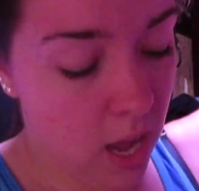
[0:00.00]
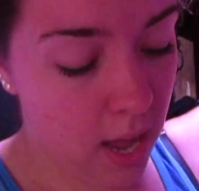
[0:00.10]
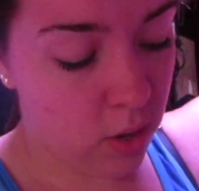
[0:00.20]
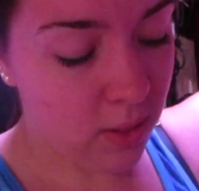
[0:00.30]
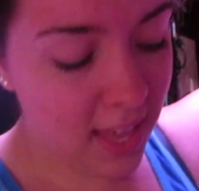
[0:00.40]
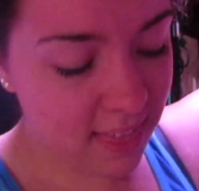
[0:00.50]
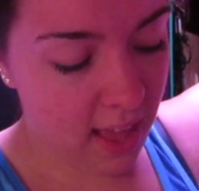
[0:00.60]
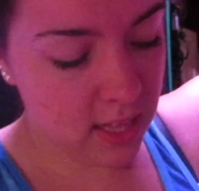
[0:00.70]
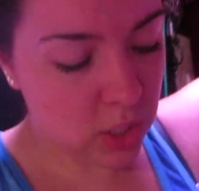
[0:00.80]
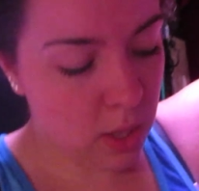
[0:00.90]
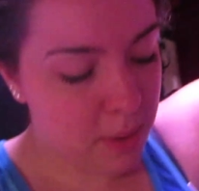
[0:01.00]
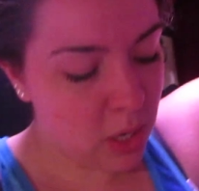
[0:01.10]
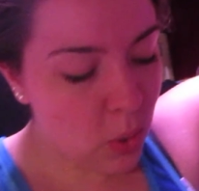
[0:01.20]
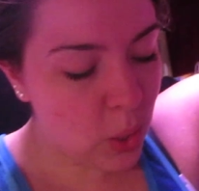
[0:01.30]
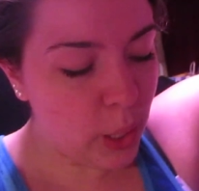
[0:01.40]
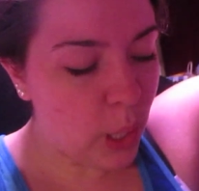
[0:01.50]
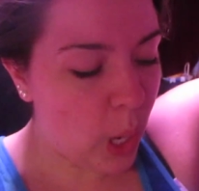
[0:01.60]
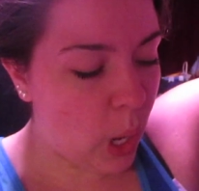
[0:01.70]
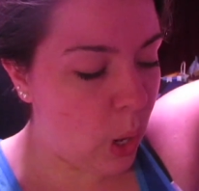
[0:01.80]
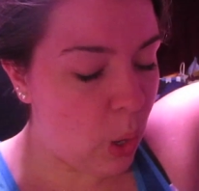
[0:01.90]
I don't like that. So I'm going to go clean it
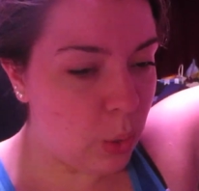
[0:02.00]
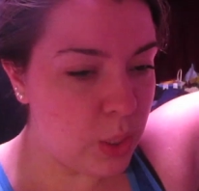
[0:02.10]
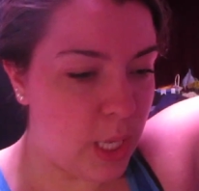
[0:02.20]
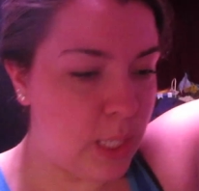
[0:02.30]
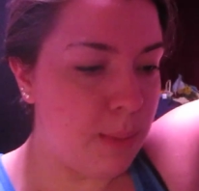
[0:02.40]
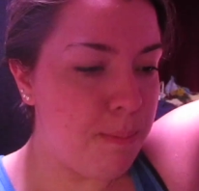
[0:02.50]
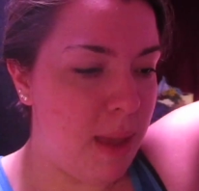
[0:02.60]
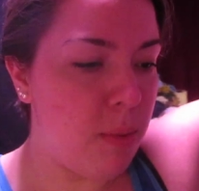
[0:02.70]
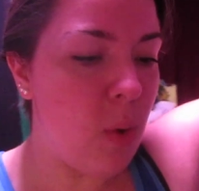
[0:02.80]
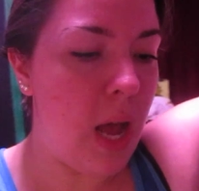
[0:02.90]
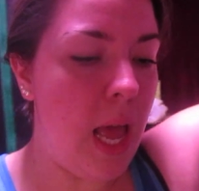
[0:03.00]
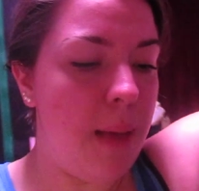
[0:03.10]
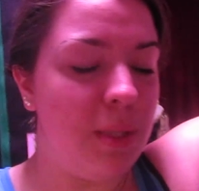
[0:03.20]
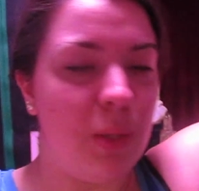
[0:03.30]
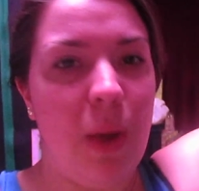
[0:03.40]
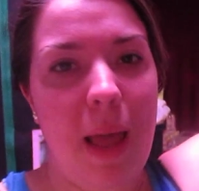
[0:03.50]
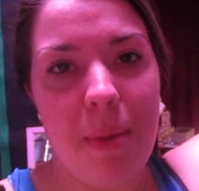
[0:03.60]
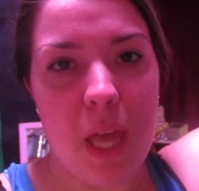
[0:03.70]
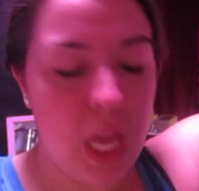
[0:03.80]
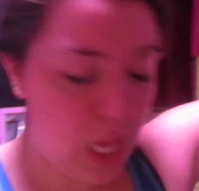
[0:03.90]
out, take some baby wipes,
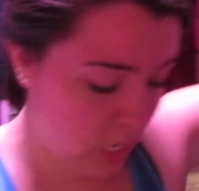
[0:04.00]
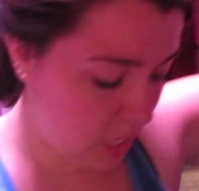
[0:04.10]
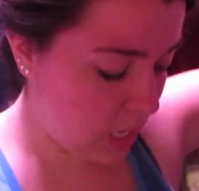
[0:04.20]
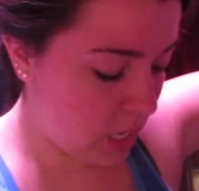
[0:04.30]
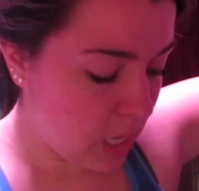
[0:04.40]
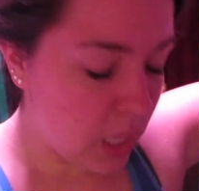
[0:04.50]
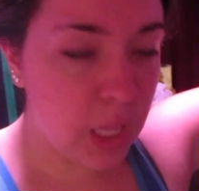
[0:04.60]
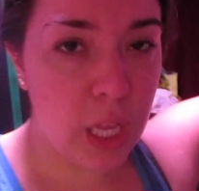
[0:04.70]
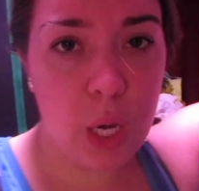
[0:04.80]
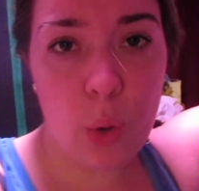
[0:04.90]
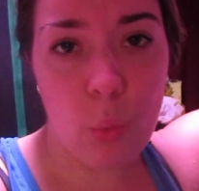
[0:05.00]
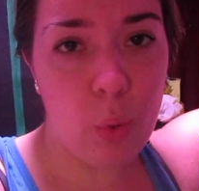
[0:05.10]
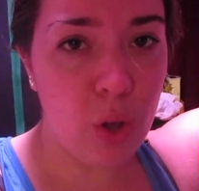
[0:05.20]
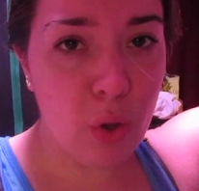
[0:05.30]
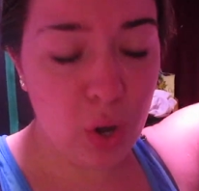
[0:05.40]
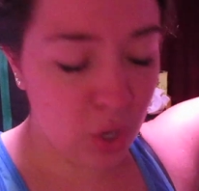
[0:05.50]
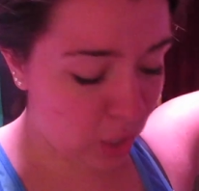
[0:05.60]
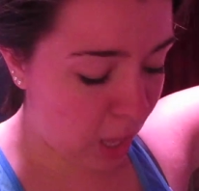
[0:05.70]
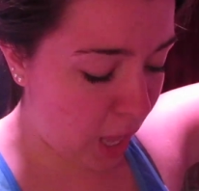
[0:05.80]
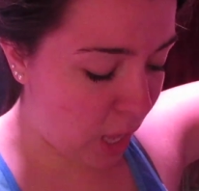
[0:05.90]
wipe it, clean it real good
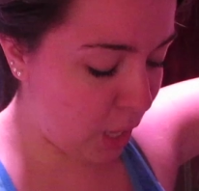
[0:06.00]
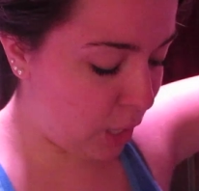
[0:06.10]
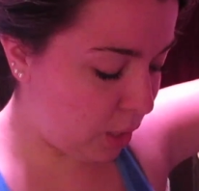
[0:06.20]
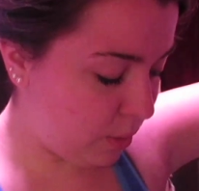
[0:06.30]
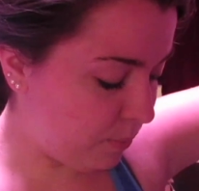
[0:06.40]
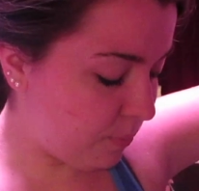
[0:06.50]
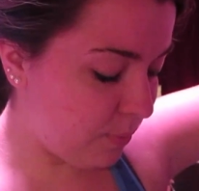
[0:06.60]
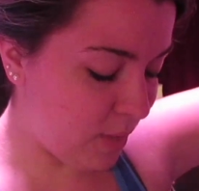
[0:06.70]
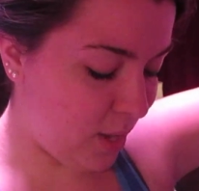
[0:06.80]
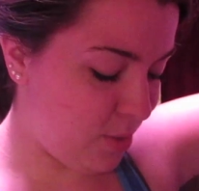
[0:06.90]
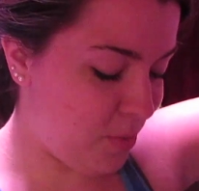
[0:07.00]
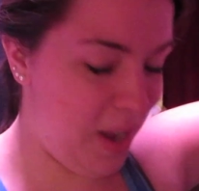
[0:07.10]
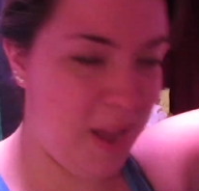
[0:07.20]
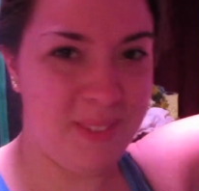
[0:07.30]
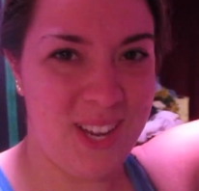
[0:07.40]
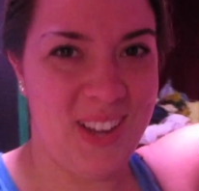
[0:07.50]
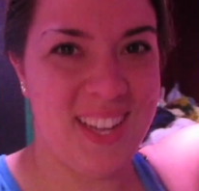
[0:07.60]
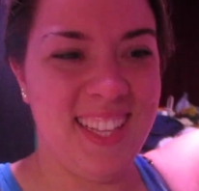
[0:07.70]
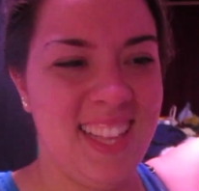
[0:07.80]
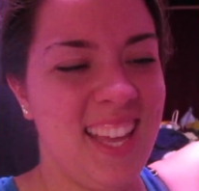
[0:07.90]
like I don't know why I'm
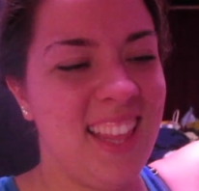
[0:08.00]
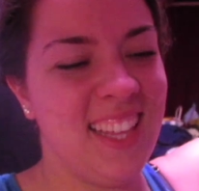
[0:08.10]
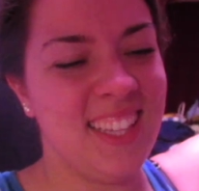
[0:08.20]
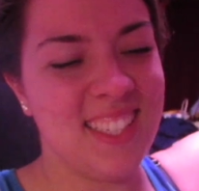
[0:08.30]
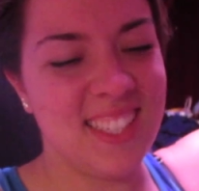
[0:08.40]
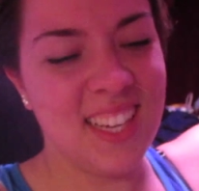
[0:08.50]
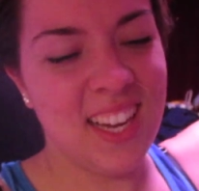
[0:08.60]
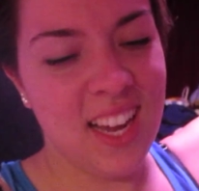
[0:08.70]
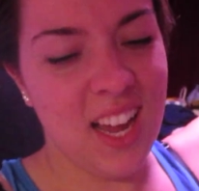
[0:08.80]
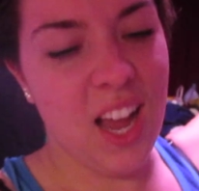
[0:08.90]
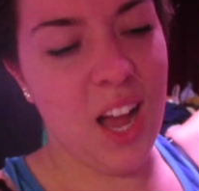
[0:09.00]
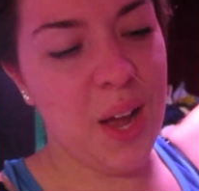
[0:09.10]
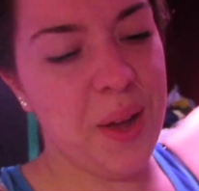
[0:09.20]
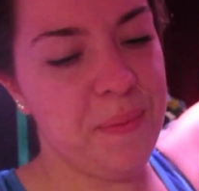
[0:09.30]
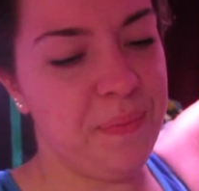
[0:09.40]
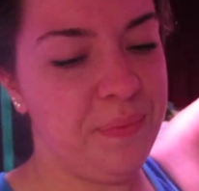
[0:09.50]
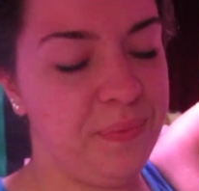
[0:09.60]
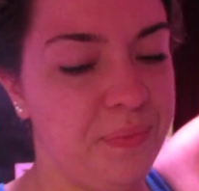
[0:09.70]
talking like this. Um,